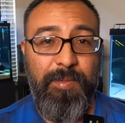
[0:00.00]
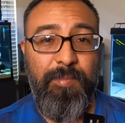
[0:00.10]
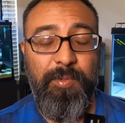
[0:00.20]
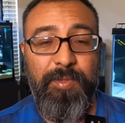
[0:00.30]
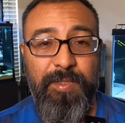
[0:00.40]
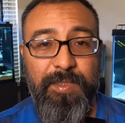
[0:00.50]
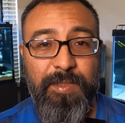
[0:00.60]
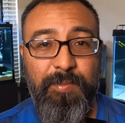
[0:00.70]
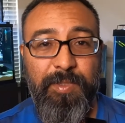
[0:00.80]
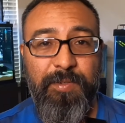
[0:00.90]
both of these,
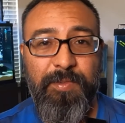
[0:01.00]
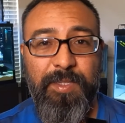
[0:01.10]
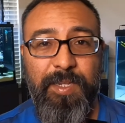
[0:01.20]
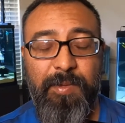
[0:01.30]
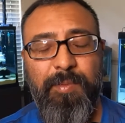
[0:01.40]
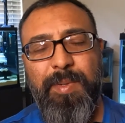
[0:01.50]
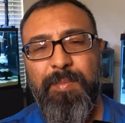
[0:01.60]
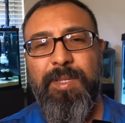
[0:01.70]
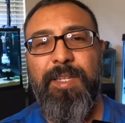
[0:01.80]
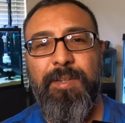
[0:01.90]
I would definitely get. Well,
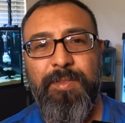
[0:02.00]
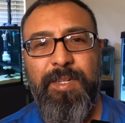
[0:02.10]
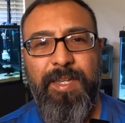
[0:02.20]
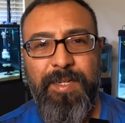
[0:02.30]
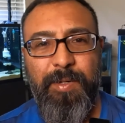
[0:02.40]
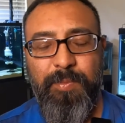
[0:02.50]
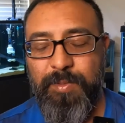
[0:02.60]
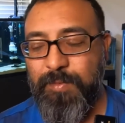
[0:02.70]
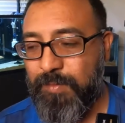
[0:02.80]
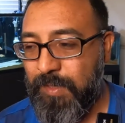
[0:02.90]
maybe down the line I will.